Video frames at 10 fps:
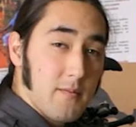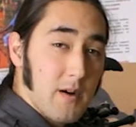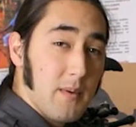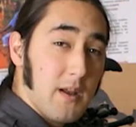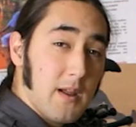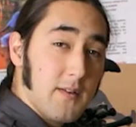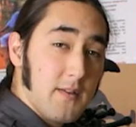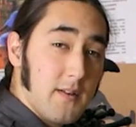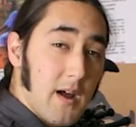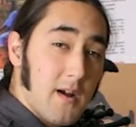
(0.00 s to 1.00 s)
rubbing against
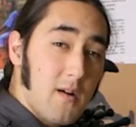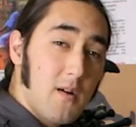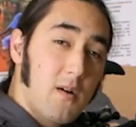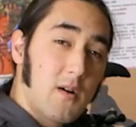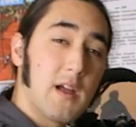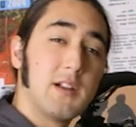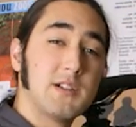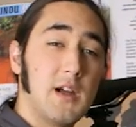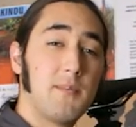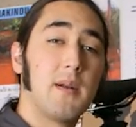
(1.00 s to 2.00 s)
the tire or
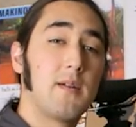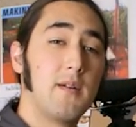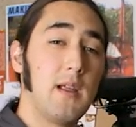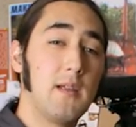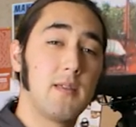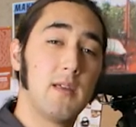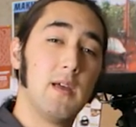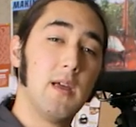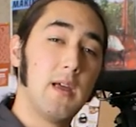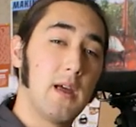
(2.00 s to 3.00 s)
catching up underneath,
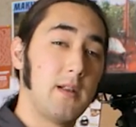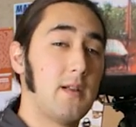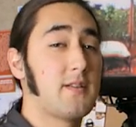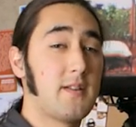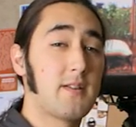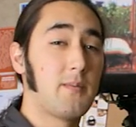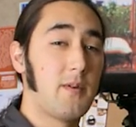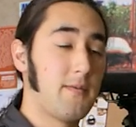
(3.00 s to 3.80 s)
and it's a simple